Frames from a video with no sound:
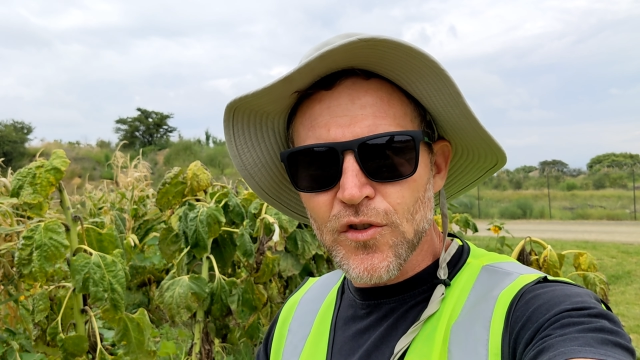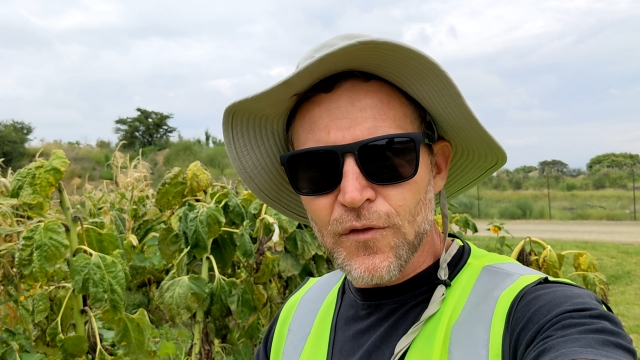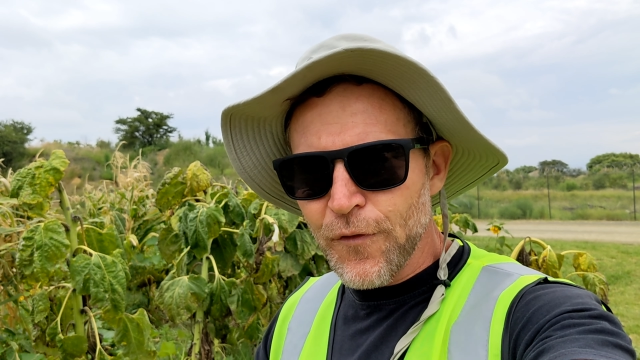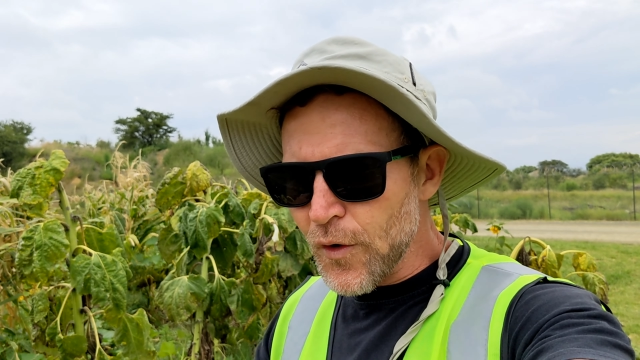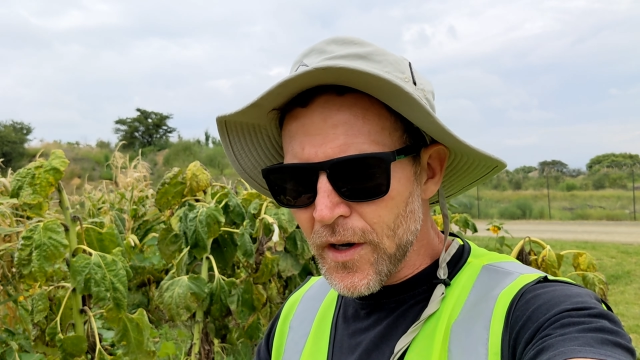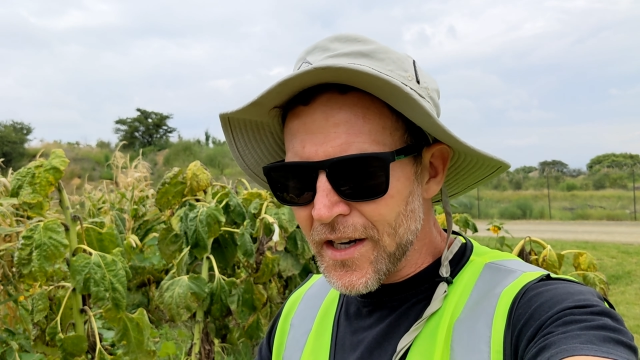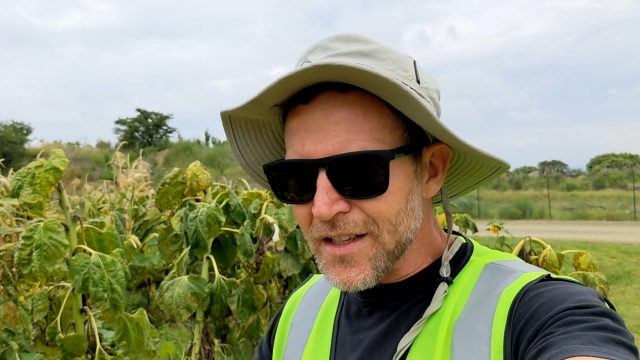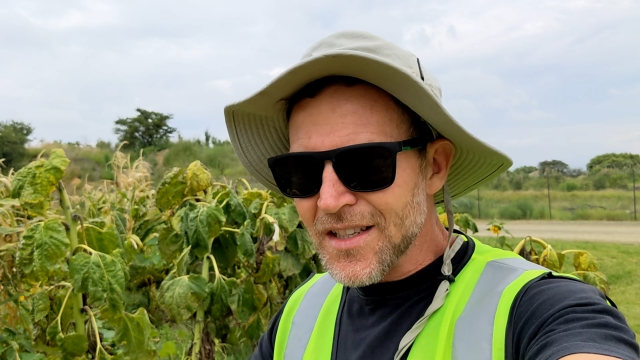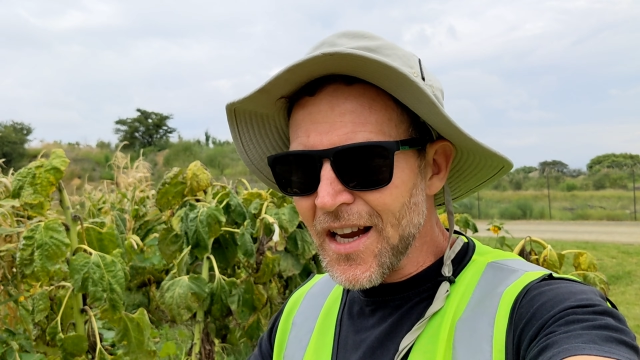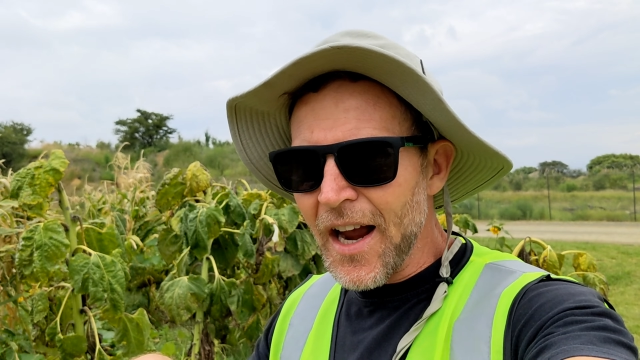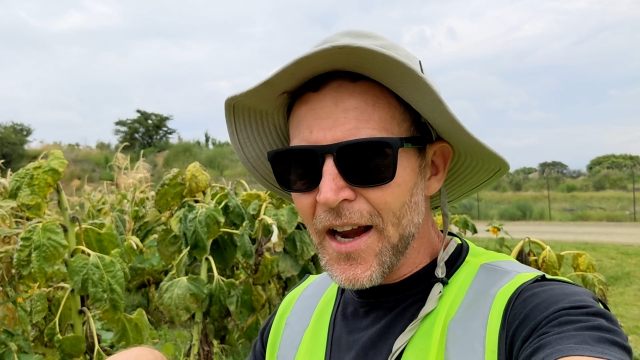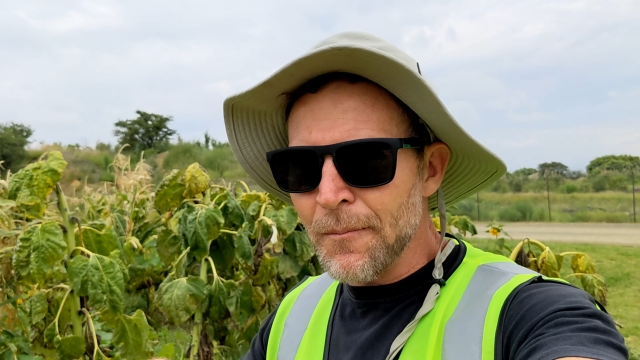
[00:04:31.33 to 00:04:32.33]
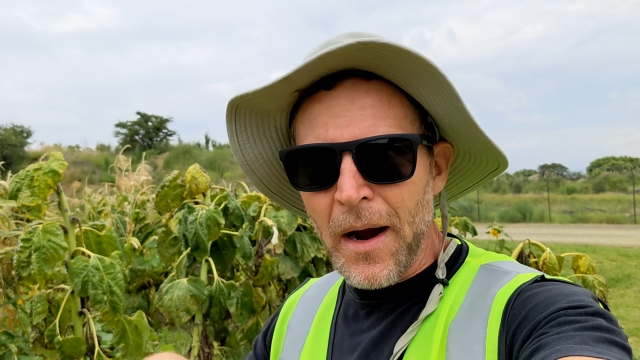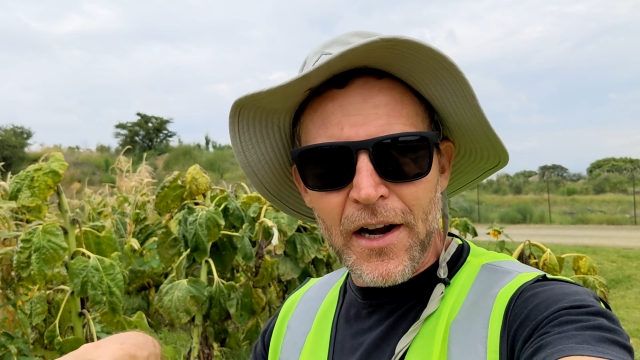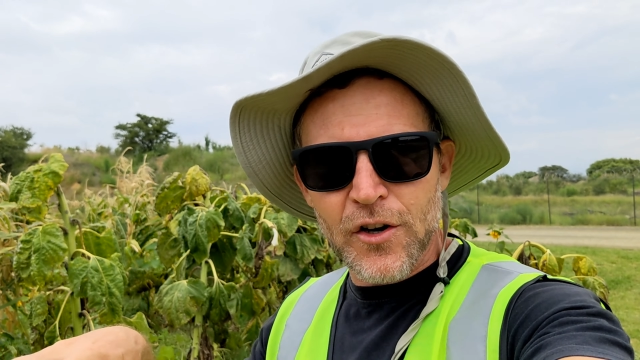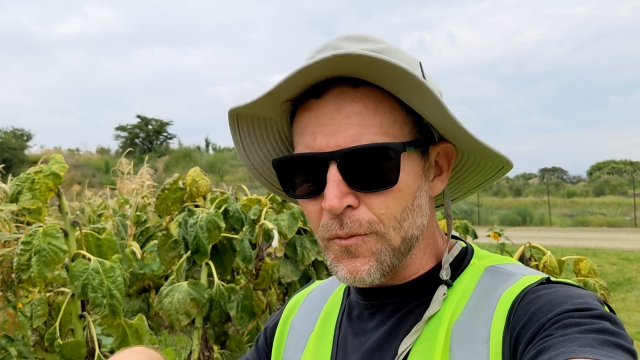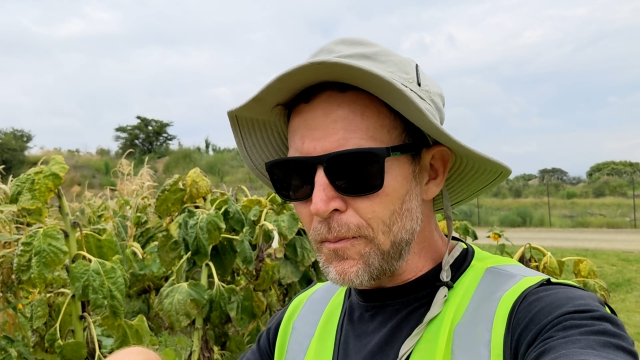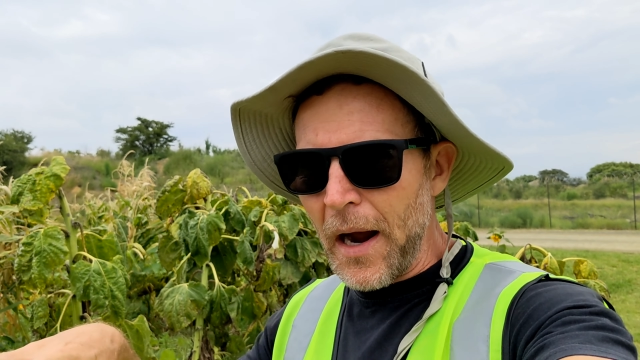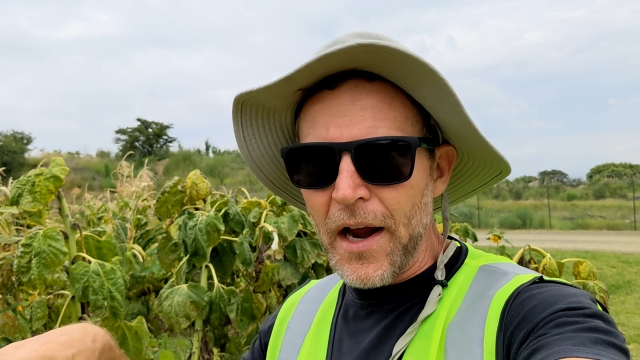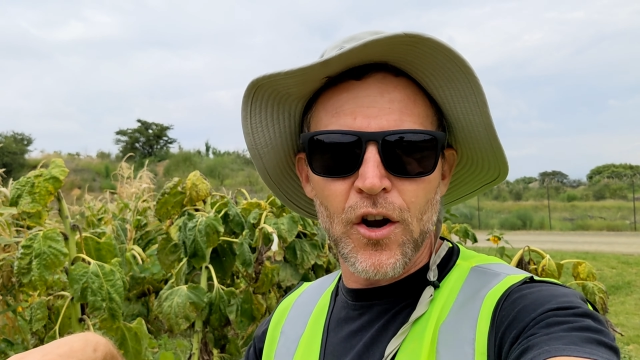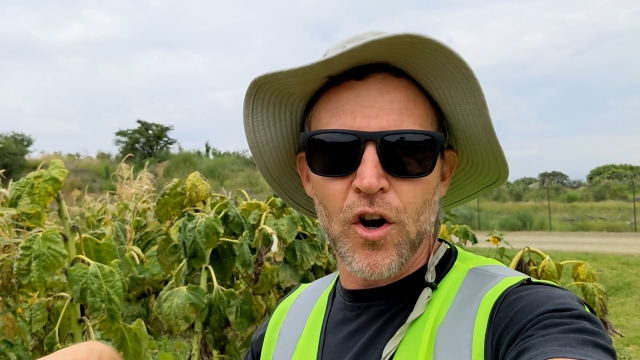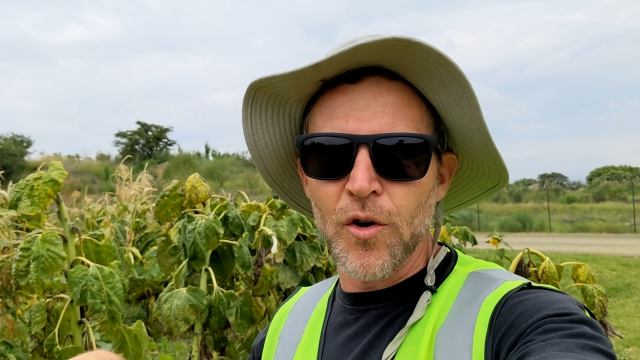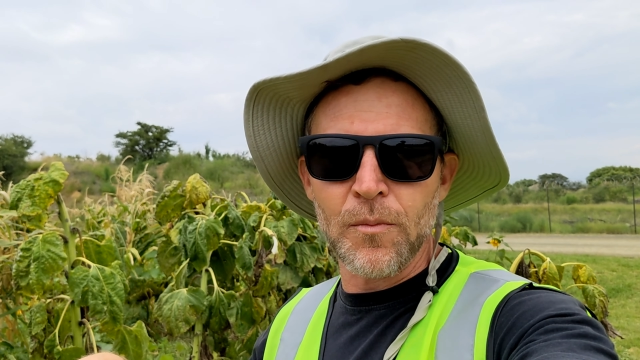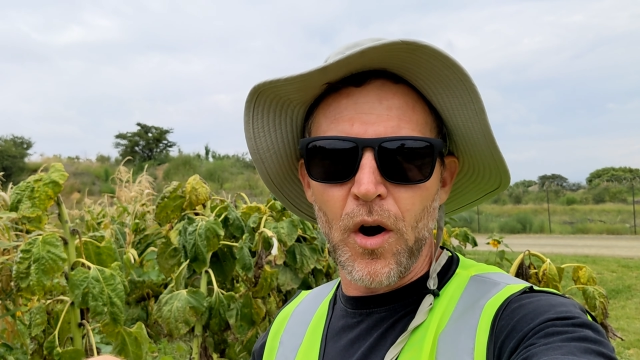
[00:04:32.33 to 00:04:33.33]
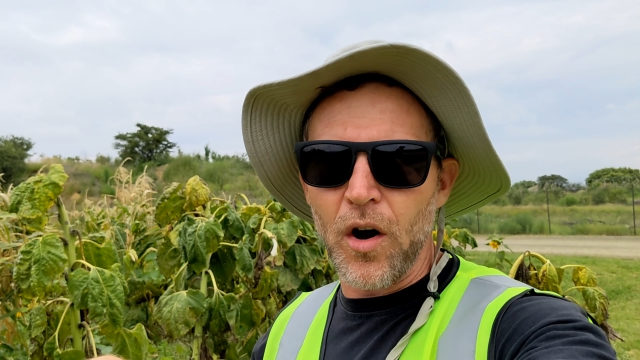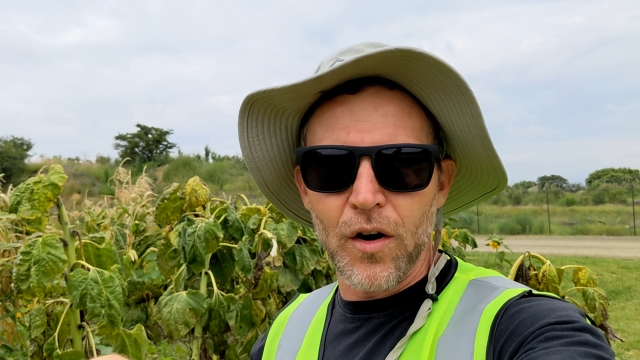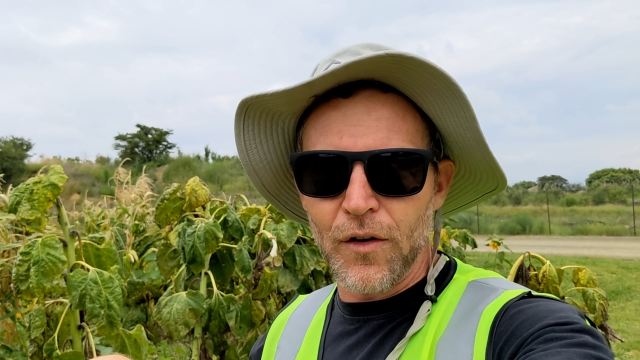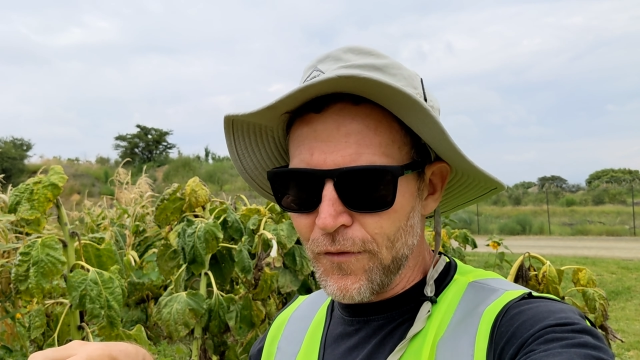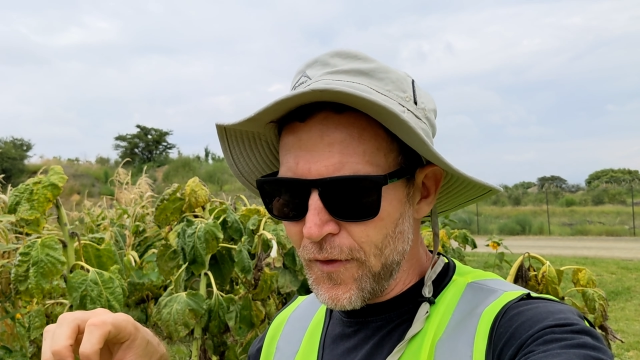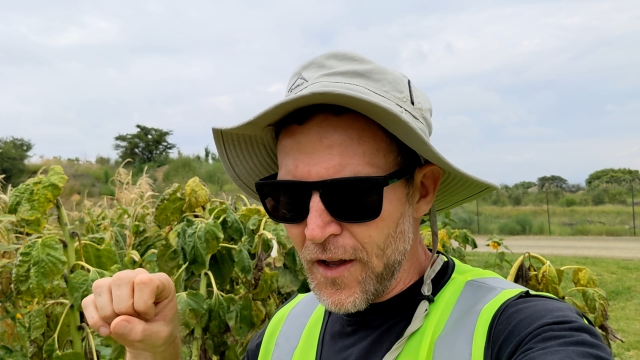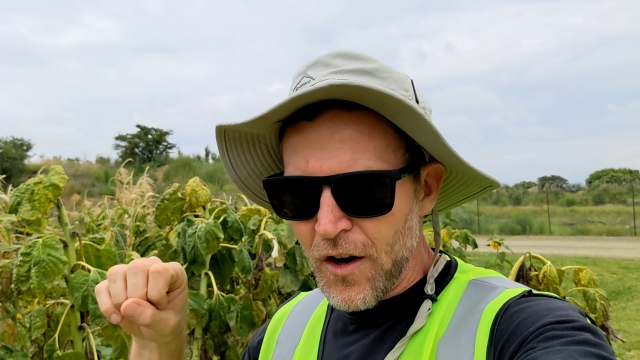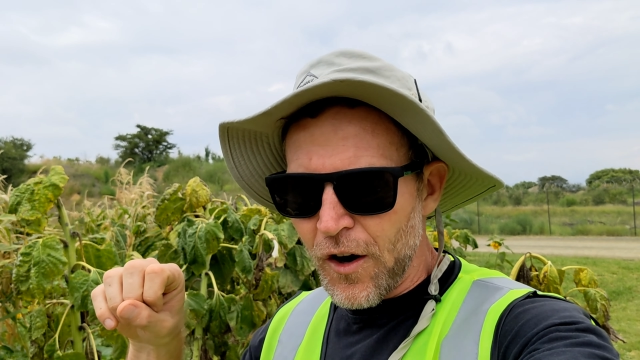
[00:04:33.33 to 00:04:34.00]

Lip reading: for an entire microbiome of